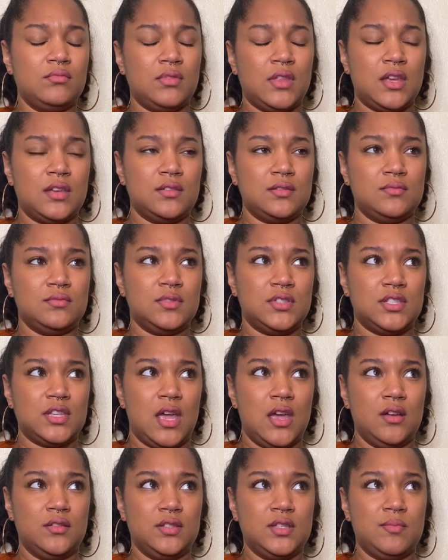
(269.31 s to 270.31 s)
That
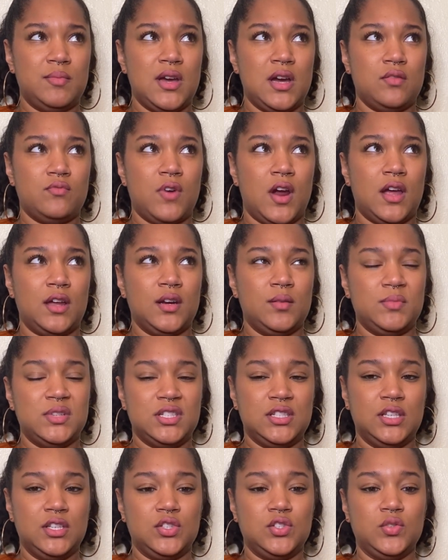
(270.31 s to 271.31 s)
sounds about right. I'm gonna
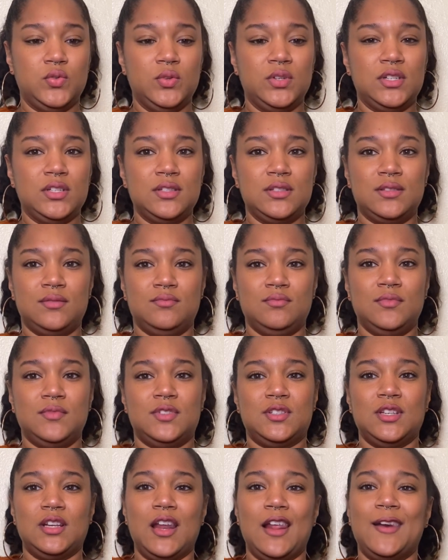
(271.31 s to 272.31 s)
stick to it
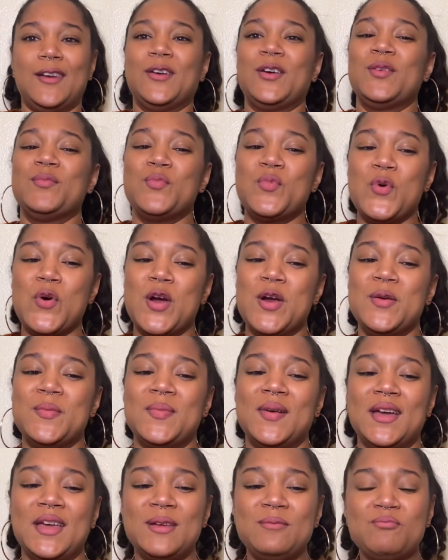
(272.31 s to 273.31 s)
until I learn more.
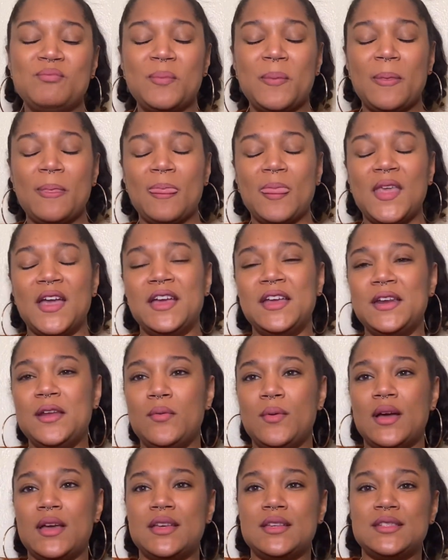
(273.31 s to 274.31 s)
But
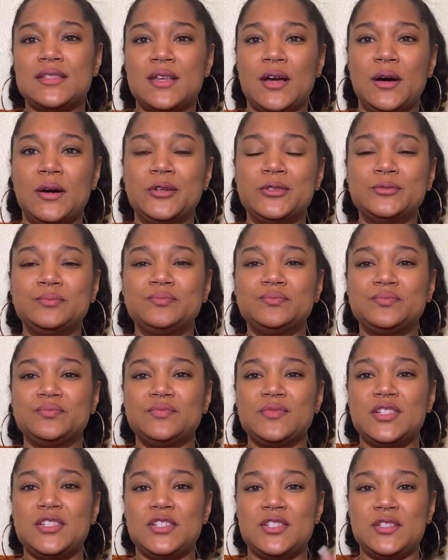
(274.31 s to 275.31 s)
anyway, so
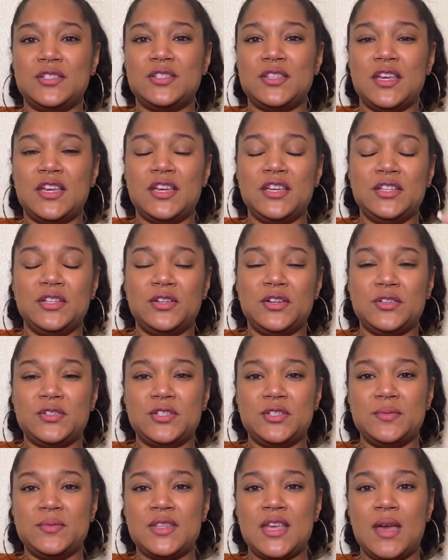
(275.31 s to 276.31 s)
she said,
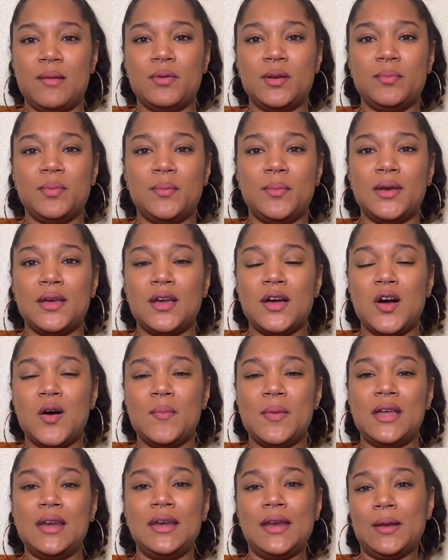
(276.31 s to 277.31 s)
she was happy to be back
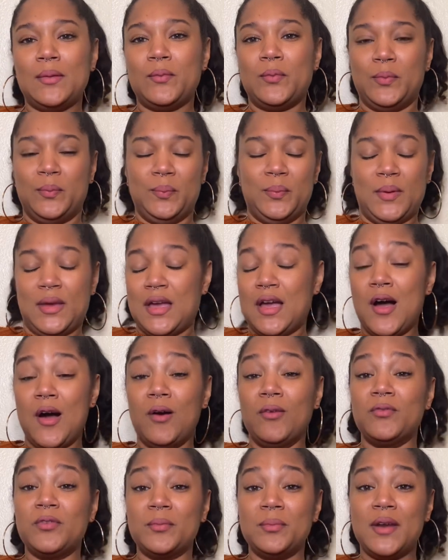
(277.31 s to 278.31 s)

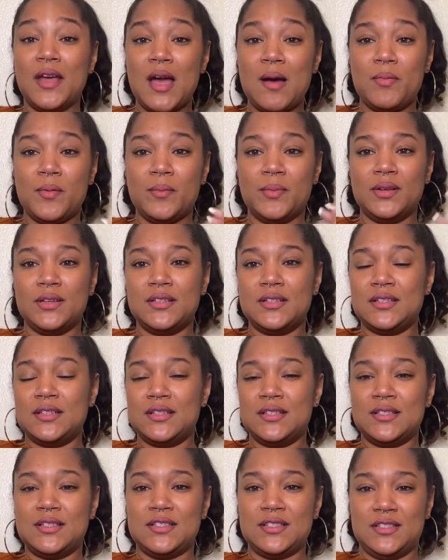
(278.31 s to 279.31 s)
home from Napa
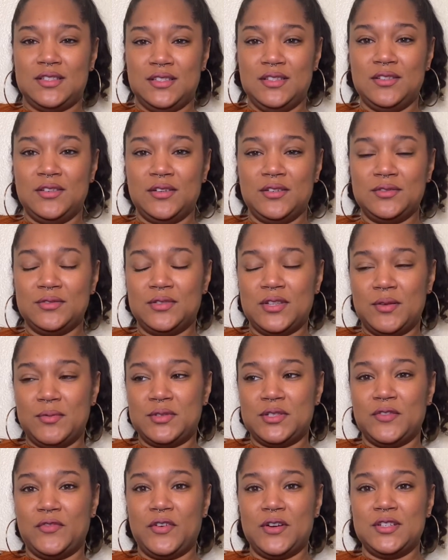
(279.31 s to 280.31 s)
because, that
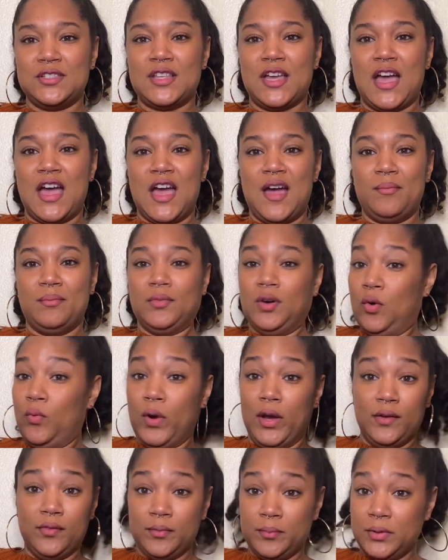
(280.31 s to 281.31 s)
was the first time
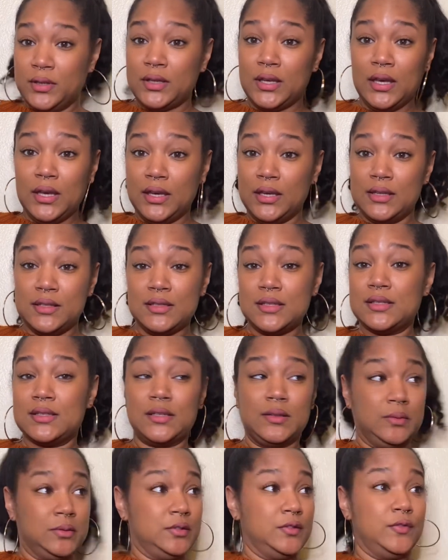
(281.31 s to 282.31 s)
away from her kids, because
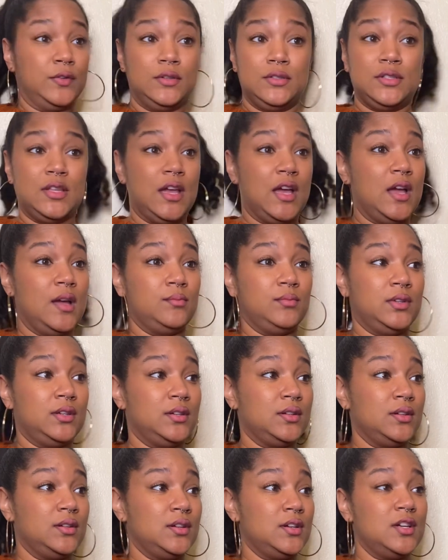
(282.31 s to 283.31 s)
that was the first time
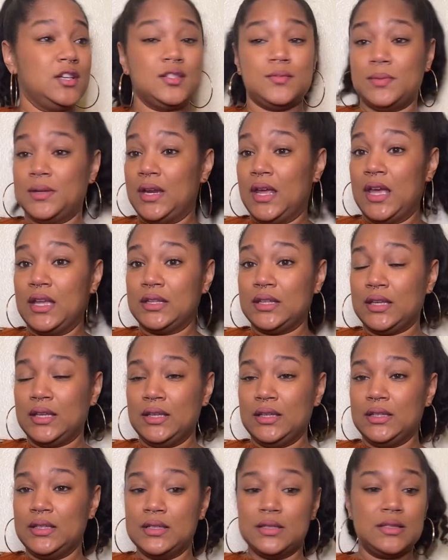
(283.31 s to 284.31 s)
that her husband had the
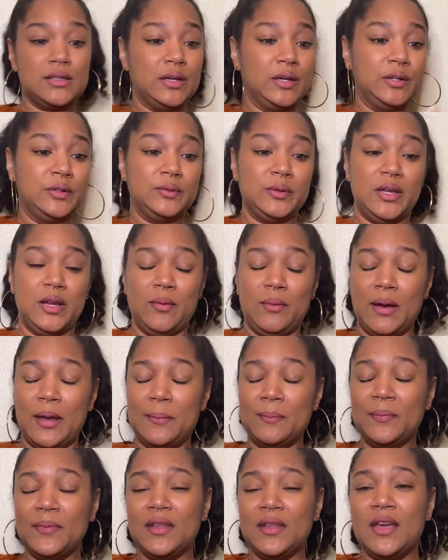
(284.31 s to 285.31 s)
kids. So
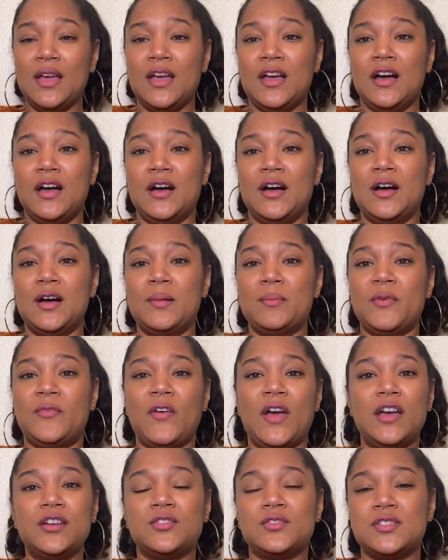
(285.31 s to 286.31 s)
anyway, but
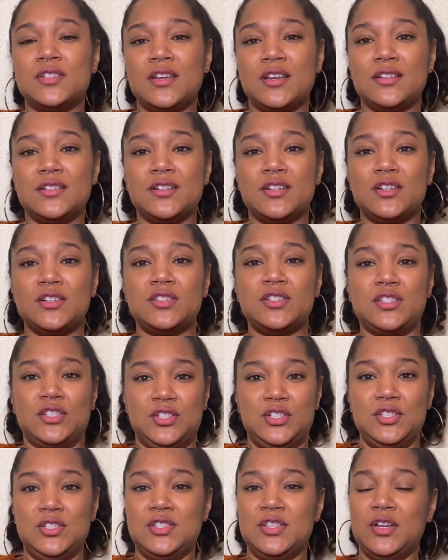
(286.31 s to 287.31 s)
Phaedra tells her that
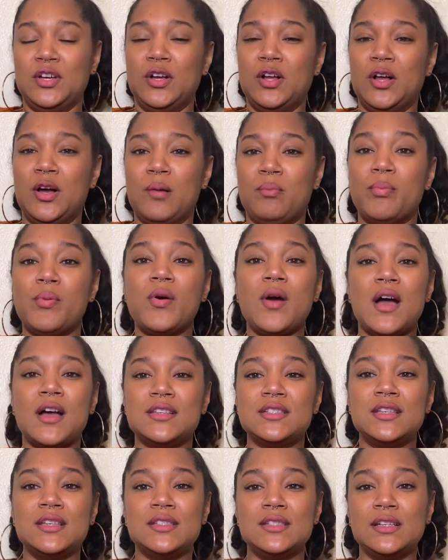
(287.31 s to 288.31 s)
she's still
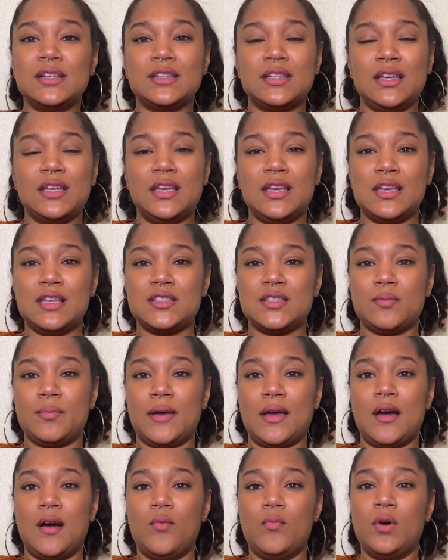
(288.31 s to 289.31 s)
processing things
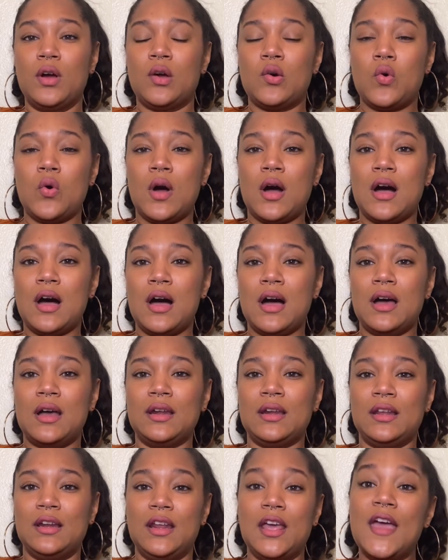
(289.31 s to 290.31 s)
about what Quad
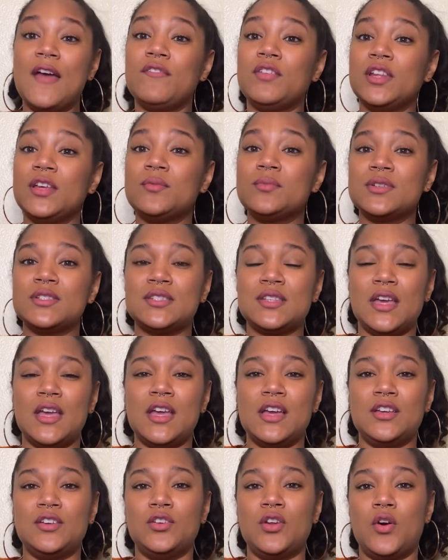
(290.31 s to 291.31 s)
and Heavenly were
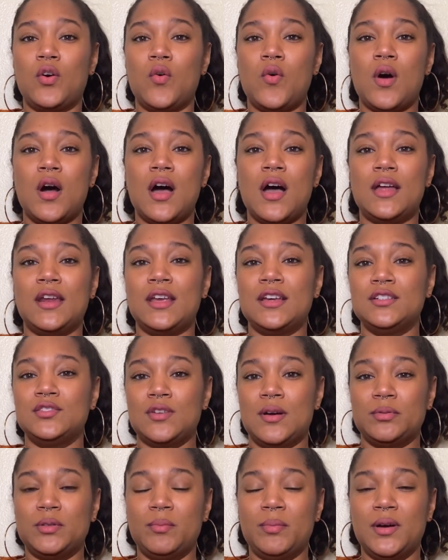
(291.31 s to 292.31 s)
saying. Quad had
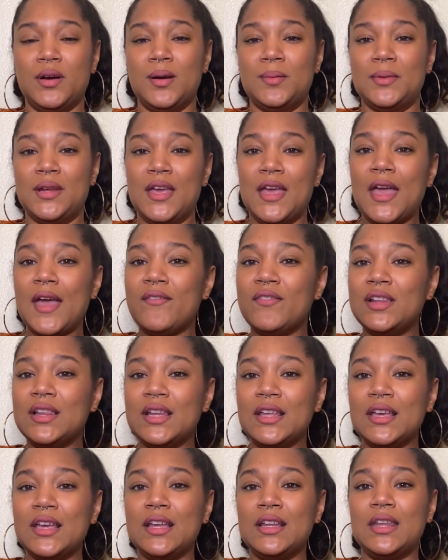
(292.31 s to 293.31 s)
dropped a bomb to
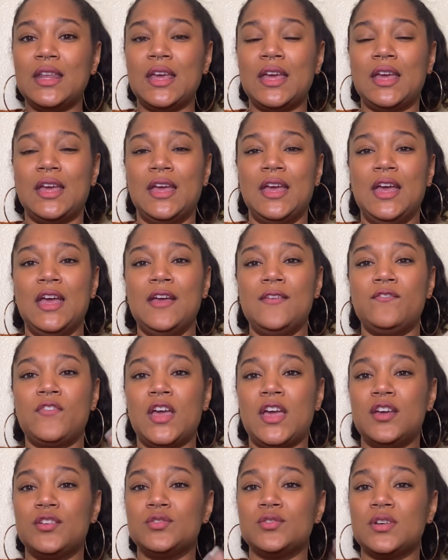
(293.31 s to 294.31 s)
Heavenly that
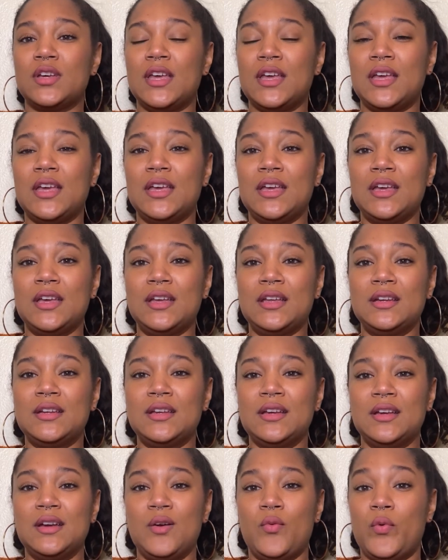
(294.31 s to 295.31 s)
Phaedra had
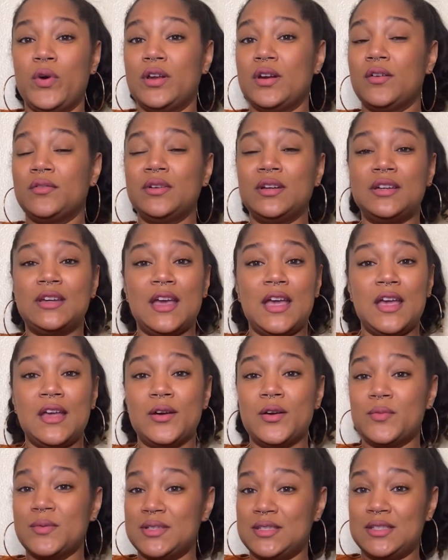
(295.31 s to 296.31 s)
went on a date
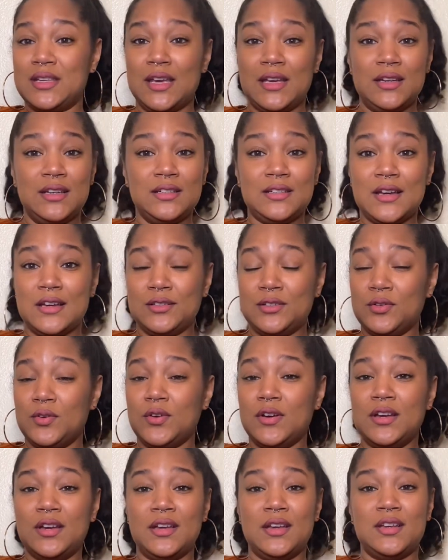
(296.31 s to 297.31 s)
or was dating Dr.
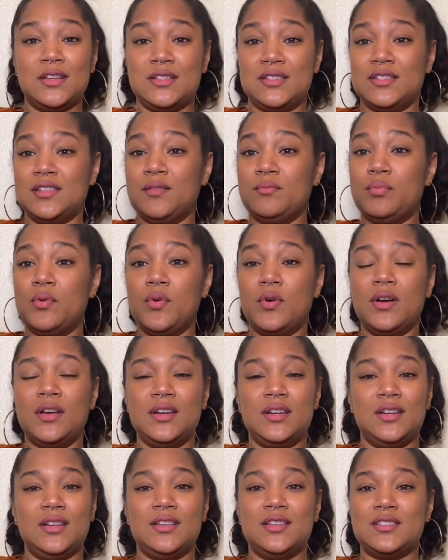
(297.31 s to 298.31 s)
Greg at some point
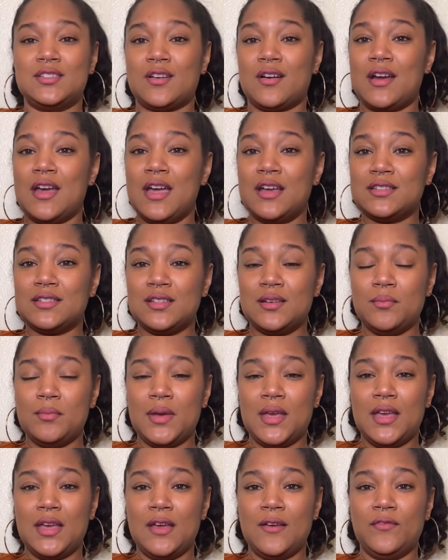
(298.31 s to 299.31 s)
and then started asking the
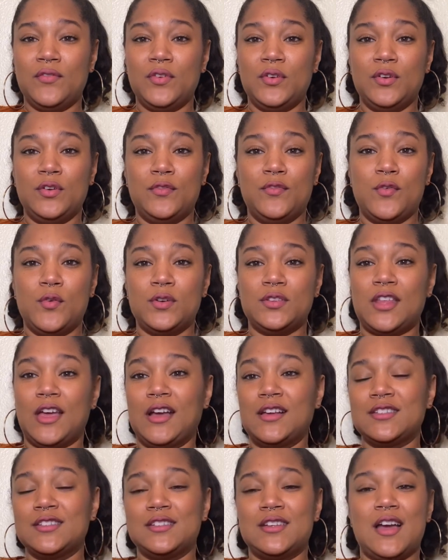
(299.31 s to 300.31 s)
man for
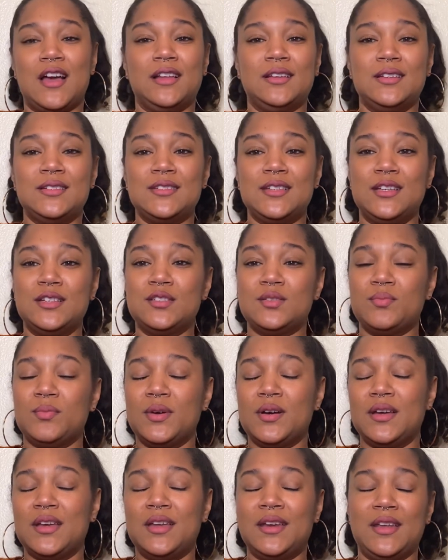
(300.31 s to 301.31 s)
$4,000 each
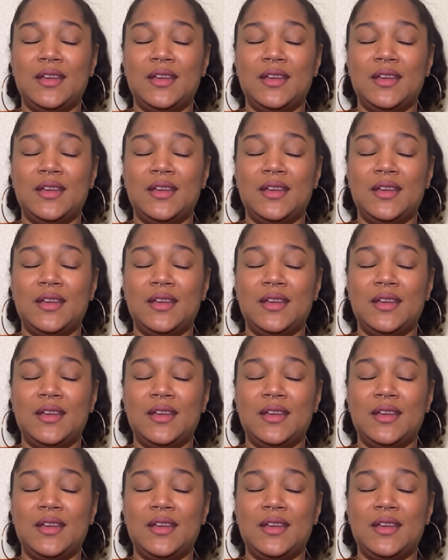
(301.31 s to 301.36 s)
month.